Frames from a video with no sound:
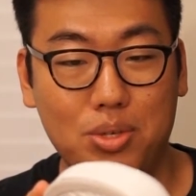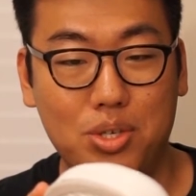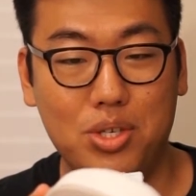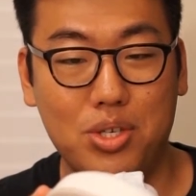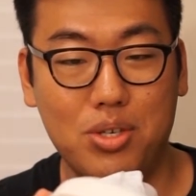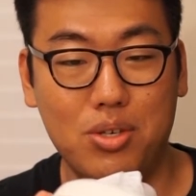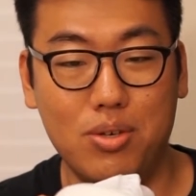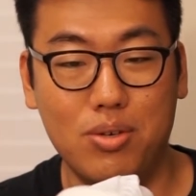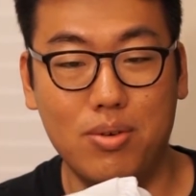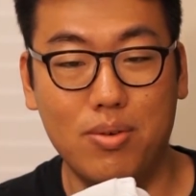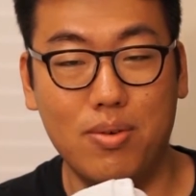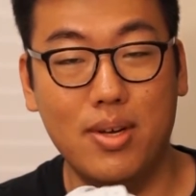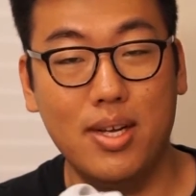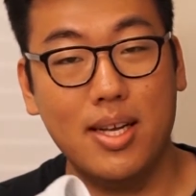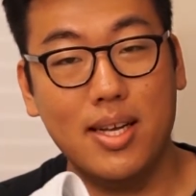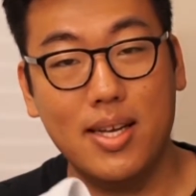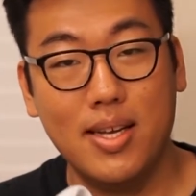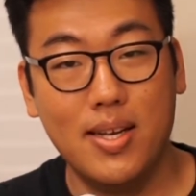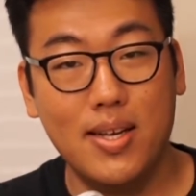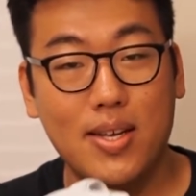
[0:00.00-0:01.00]
shoe.
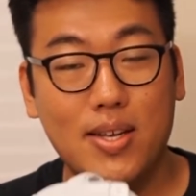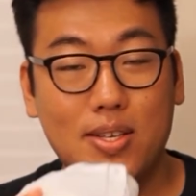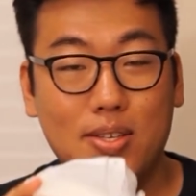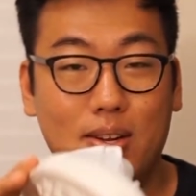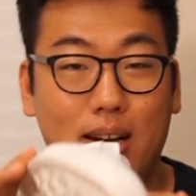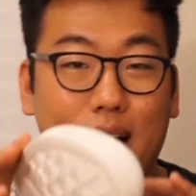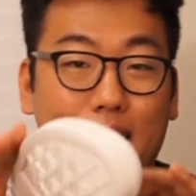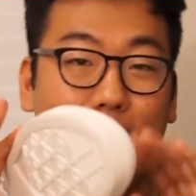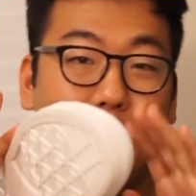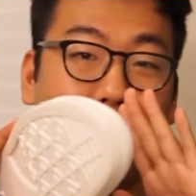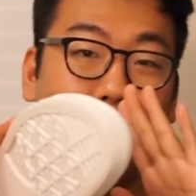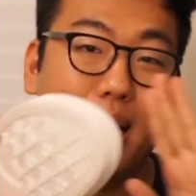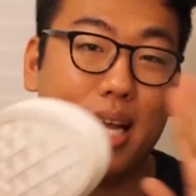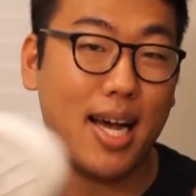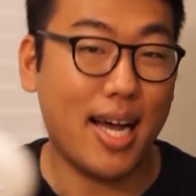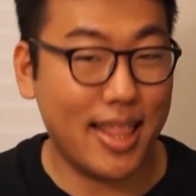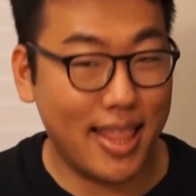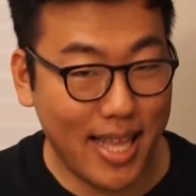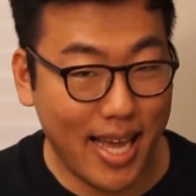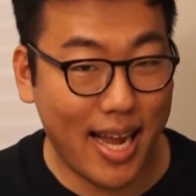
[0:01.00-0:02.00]
So now that we
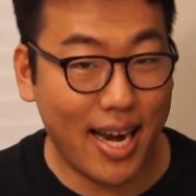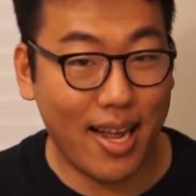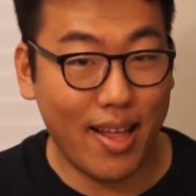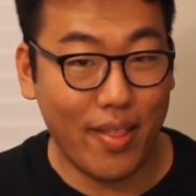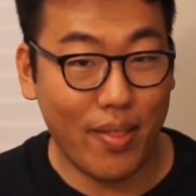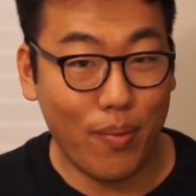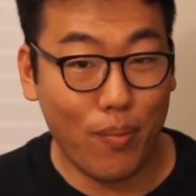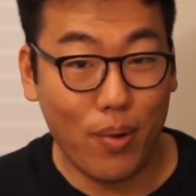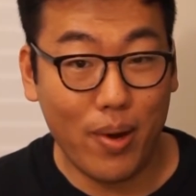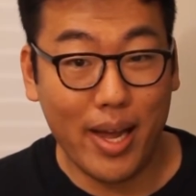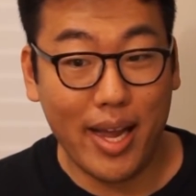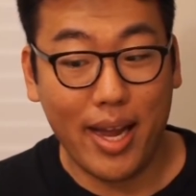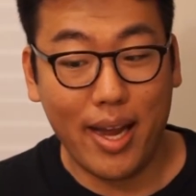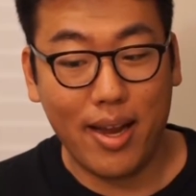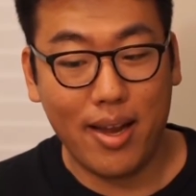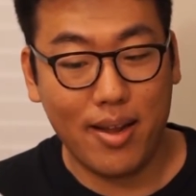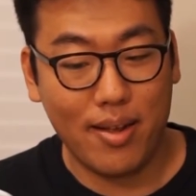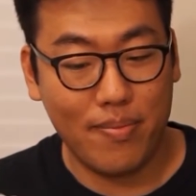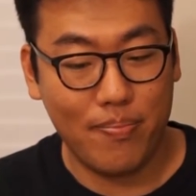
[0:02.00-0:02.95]
got that out of the way,